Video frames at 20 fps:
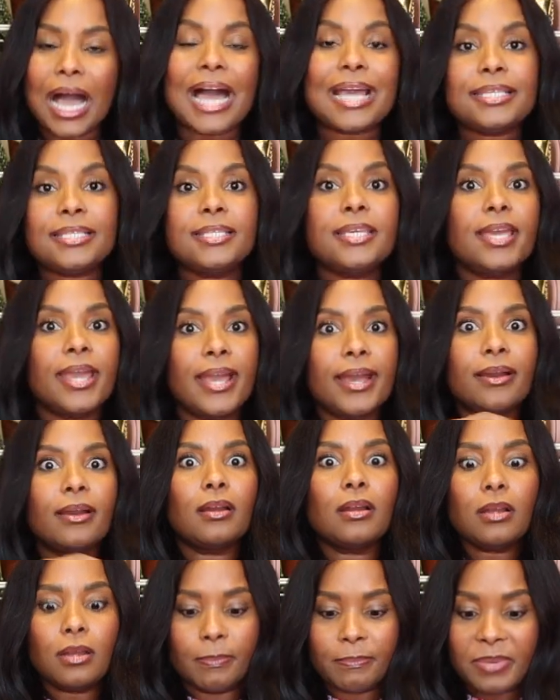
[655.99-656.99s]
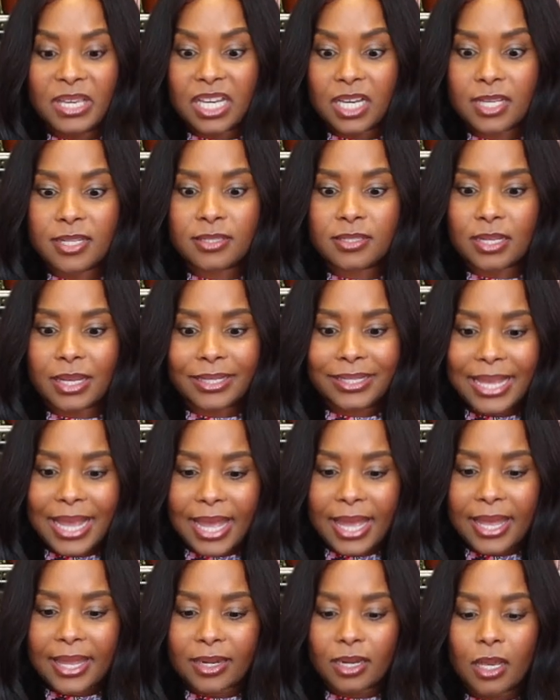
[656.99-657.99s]
ISEEHAIR because,
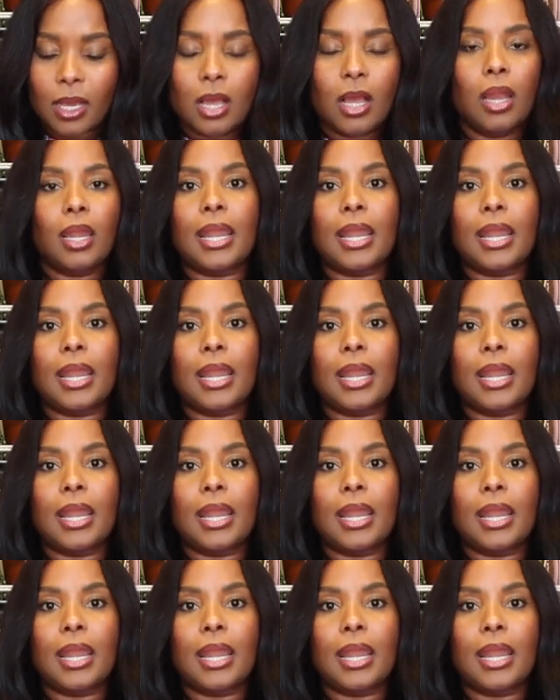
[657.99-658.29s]
again,